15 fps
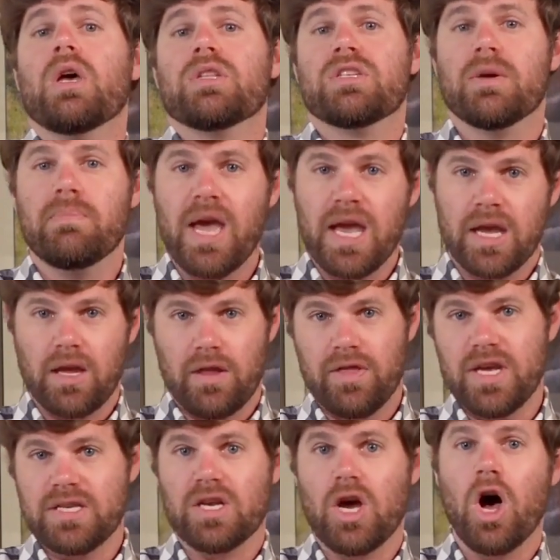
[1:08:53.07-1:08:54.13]
To make
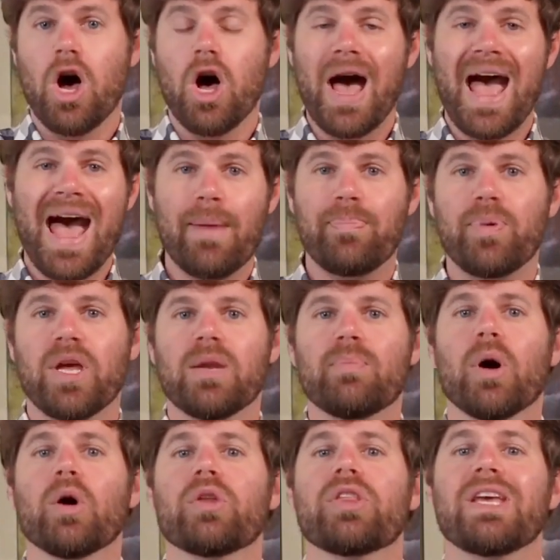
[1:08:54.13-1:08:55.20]
this all happen,
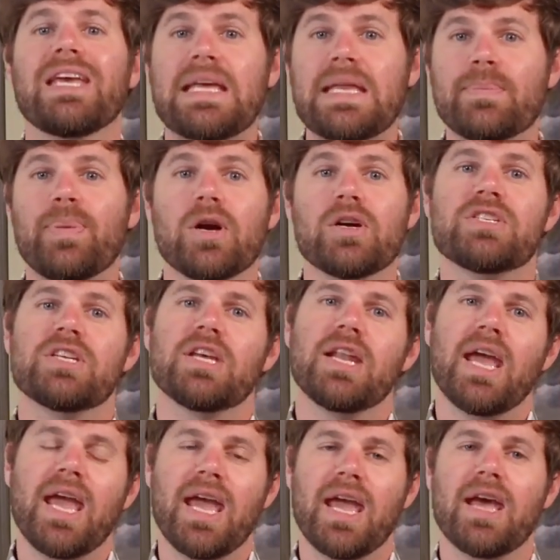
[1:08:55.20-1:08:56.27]
both in person
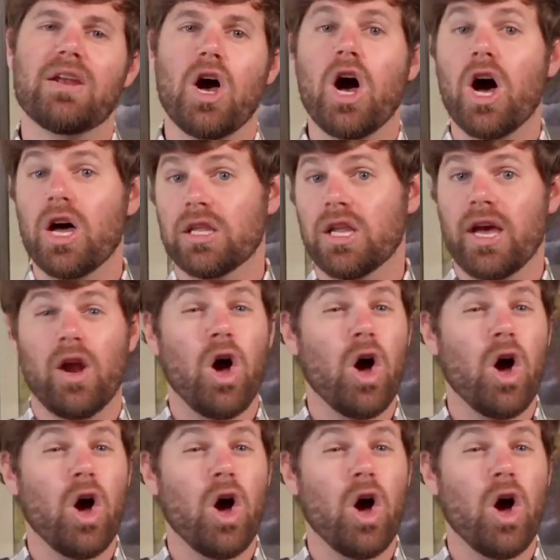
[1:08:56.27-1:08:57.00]
and online,